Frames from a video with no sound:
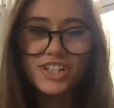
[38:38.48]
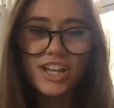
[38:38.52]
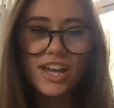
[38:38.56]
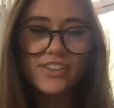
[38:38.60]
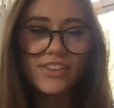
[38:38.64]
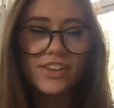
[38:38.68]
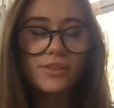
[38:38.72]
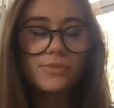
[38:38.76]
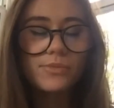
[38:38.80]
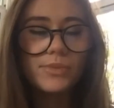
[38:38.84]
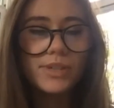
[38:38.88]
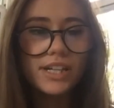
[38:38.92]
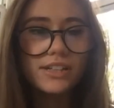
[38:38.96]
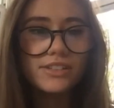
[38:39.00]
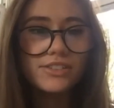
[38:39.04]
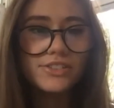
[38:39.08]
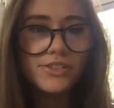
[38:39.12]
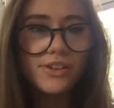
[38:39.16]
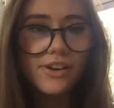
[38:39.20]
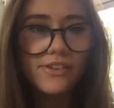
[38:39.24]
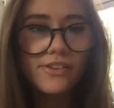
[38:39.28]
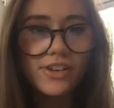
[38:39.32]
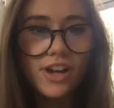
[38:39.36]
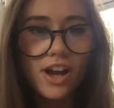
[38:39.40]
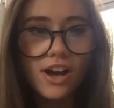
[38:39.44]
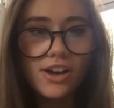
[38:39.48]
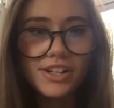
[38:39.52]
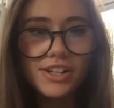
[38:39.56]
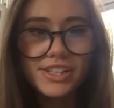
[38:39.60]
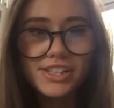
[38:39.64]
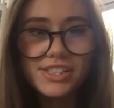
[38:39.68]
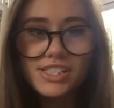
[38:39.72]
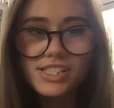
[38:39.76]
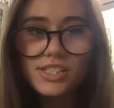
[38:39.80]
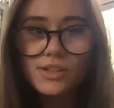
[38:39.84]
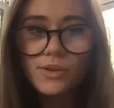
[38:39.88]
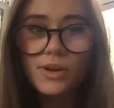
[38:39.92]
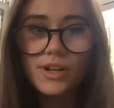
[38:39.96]
And then we do have an
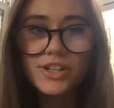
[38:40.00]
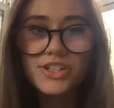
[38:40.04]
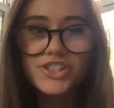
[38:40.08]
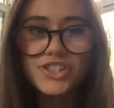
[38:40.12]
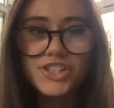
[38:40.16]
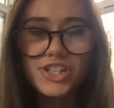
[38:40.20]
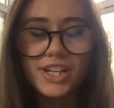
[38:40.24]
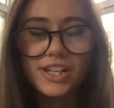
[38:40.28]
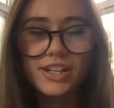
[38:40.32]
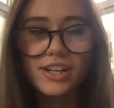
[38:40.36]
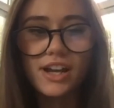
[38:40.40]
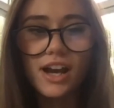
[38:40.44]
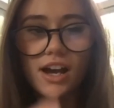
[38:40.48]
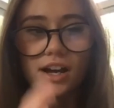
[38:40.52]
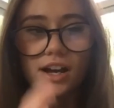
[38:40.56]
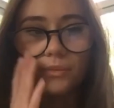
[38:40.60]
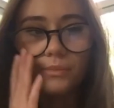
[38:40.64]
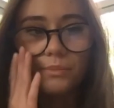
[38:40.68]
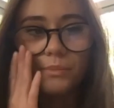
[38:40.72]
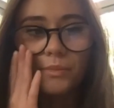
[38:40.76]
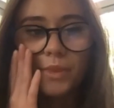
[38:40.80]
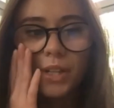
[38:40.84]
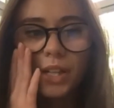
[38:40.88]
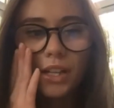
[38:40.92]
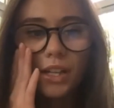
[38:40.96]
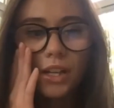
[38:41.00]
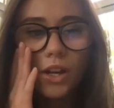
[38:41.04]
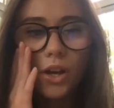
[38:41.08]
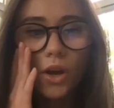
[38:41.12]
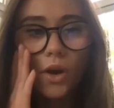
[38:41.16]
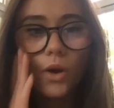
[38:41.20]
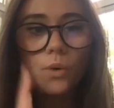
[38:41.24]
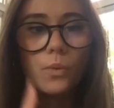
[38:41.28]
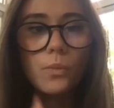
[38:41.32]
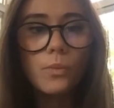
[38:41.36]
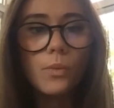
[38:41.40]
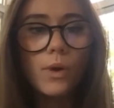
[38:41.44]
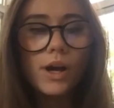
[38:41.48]
audience question.
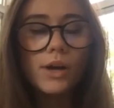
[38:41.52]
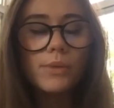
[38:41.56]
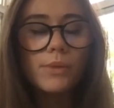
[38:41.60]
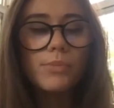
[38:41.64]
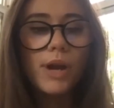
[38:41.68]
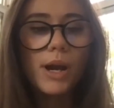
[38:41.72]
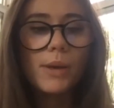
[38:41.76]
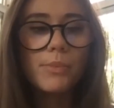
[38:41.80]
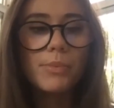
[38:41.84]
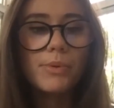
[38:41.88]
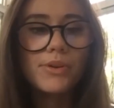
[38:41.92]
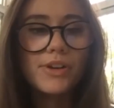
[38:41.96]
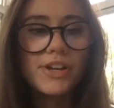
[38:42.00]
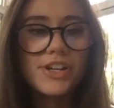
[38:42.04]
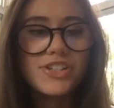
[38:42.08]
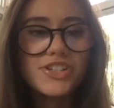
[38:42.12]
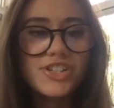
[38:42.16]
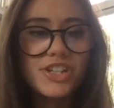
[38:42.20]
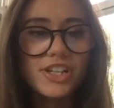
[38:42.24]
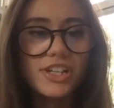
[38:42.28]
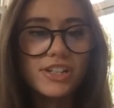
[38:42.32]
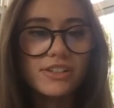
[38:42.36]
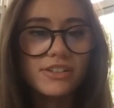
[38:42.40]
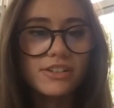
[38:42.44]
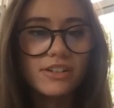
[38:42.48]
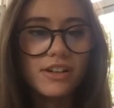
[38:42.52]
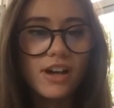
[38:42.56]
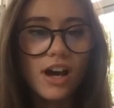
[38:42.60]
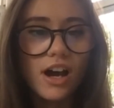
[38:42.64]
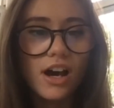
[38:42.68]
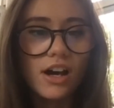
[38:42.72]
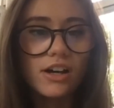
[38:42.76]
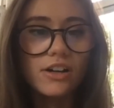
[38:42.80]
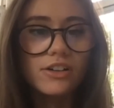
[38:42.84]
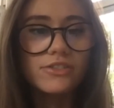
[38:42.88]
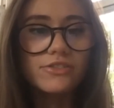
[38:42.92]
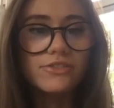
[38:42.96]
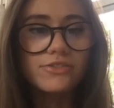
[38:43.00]
What preparation
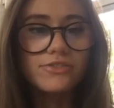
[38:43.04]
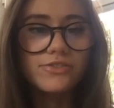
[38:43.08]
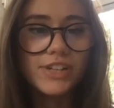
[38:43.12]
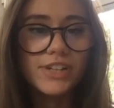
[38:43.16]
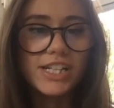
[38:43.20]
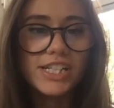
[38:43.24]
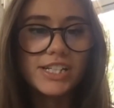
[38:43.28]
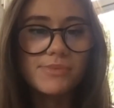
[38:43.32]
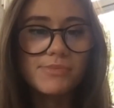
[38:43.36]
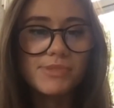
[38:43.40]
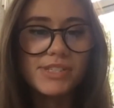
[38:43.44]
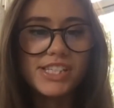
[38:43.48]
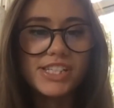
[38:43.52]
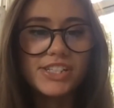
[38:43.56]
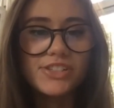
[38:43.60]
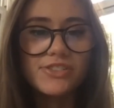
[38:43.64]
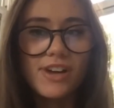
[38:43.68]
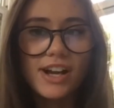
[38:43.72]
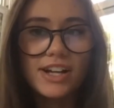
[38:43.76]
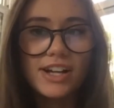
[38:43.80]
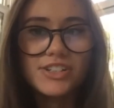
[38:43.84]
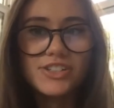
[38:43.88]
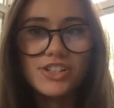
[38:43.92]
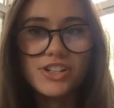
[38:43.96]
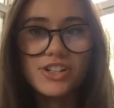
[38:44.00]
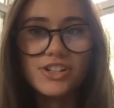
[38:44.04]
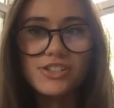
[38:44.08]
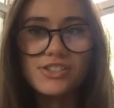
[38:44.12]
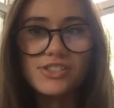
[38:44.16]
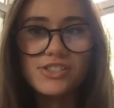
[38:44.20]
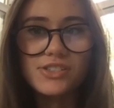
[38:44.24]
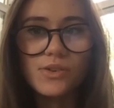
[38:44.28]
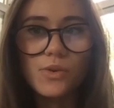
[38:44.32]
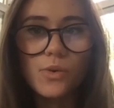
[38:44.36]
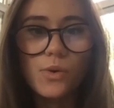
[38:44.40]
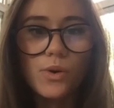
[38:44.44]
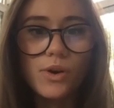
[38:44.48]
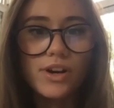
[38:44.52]
of intimacy directors
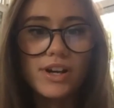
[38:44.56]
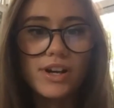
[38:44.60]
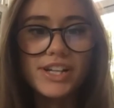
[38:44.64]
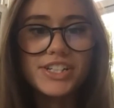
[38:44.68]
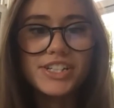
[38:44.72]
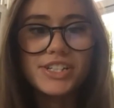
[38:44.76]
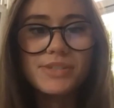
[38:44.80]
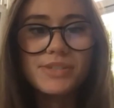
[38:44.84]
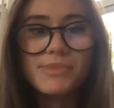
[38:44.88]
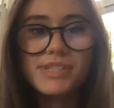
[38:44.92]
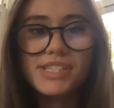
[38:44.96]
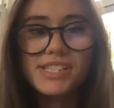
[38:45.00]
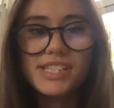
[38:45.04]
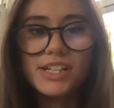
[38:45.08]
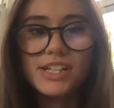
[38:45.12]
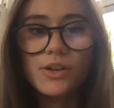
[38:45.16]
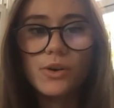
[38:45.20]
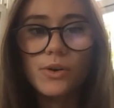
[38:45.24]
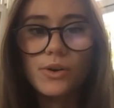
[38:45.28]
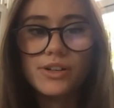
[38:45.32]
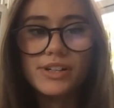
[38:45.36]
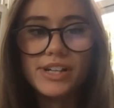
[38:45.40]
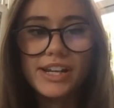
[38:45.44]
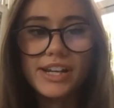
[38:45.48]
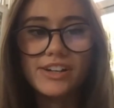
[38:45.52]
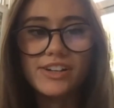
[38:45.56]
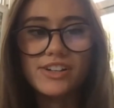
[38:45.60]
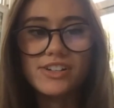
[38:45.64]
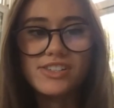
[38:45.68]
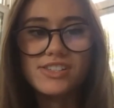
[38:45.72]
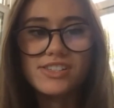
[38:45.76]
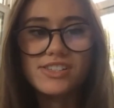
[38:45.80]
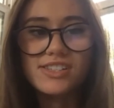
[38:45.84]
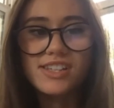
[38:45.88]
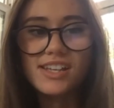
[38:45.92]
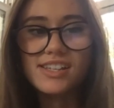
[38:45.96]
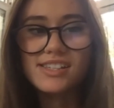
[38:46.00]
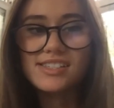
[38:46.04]
or intimacy coordinators
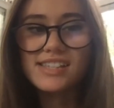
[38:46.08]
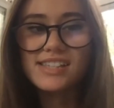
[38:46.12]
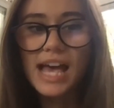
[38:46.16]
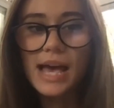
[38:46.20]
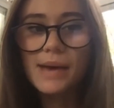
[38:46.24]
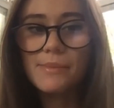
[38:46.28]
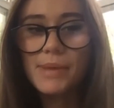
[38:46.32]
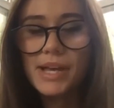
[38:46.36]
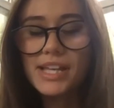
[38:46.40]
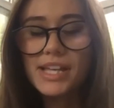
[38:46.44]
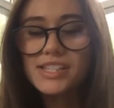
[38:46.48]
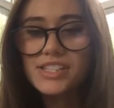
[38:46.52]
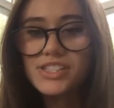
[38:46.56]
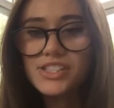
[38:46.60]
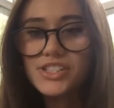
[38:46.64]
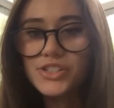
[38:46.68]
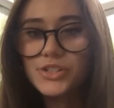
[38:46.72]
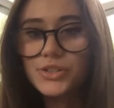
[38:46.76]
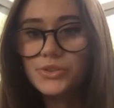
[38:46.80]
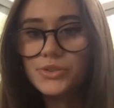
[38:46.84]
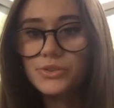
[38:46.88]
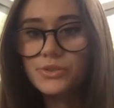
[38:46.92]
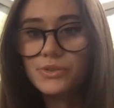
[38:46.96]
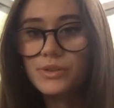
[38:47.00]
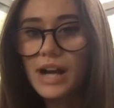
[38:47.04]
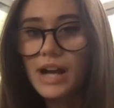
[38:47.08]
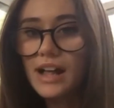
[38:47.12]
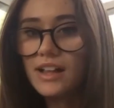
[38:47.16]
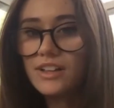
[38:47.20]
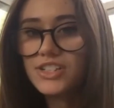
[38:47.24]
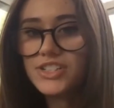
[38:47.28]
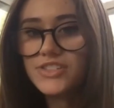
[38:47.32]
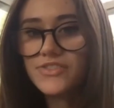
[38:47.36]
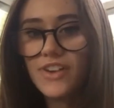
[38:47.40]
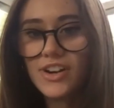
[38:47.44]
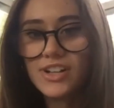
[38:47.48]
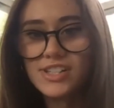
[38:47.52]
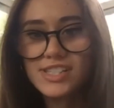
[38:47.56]
does MSU College
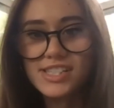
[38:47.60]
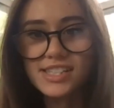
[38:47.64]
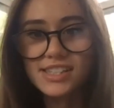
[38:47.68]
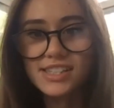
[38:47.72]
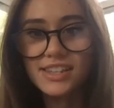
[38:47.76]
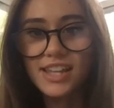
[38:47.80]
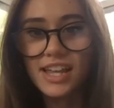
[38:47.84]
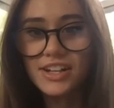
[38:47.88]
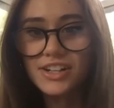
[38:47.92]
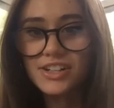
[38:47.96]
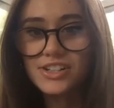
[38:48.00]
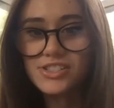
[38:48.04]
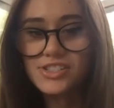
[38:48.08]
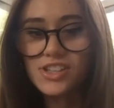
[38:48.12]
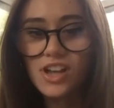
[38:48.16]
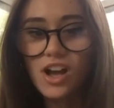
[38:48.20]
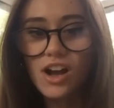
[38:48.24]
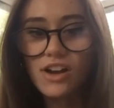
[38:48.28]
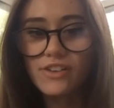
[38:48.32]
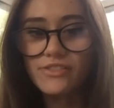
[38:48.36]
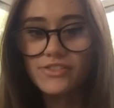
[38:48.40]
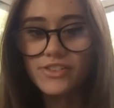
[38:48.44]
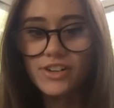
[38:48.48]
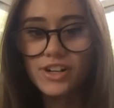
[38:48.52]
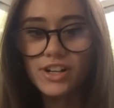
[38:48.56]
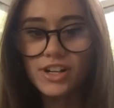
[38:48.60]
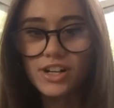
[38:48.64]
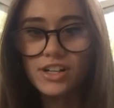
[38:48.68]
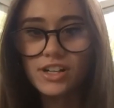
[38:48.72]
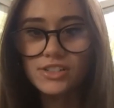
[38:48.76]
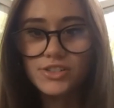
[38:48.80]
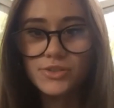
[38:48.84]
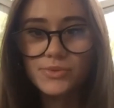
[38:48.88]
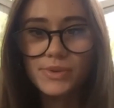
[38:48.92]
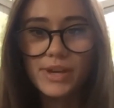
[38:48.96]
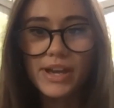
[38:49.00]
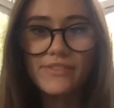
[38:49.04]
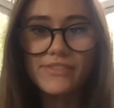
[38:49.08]
of Arts and Letters offer?
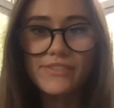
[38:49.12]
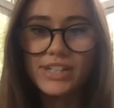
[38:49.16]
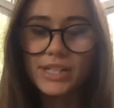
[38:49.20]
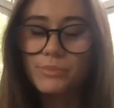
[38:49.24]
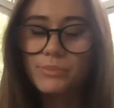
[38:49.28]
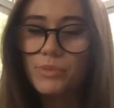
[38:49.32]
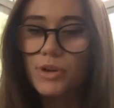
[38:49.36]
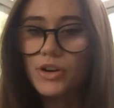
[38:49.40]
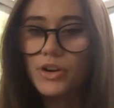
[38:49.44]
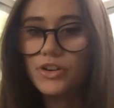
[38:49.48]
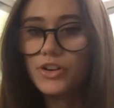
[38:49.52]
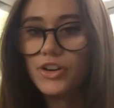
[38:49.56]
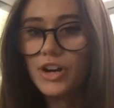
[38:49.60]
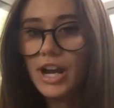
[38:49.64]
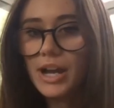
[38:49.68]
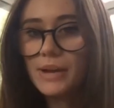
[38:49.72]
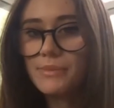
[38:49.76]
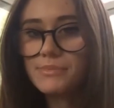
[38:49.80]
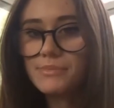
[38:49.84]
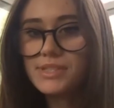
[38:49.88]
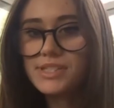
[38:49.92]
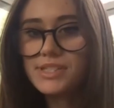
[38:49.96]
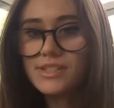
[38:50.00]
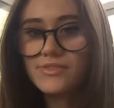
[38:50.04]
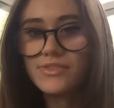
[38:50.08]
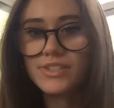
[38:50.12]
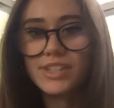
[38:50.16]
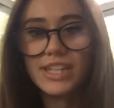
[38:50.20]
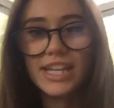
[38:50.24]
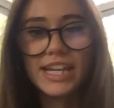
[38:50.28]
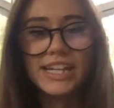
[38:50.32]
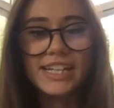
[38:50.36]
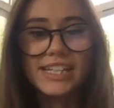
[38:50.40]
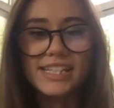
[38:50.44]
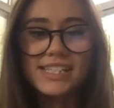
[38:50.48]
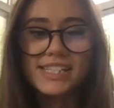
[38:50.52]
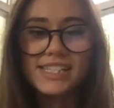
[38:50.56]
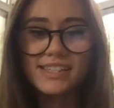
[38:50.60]
Do we have any programs
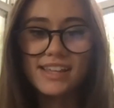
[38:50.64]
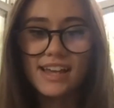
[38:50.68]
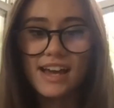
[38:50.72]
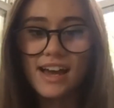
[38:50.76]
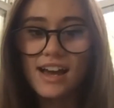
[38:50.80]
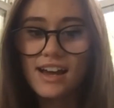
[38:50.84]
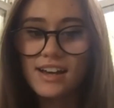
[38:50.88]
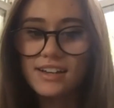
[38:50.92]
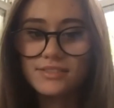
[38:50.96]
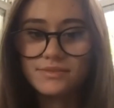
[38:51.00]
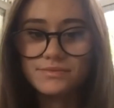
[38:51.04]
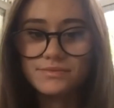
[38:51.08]
related to that?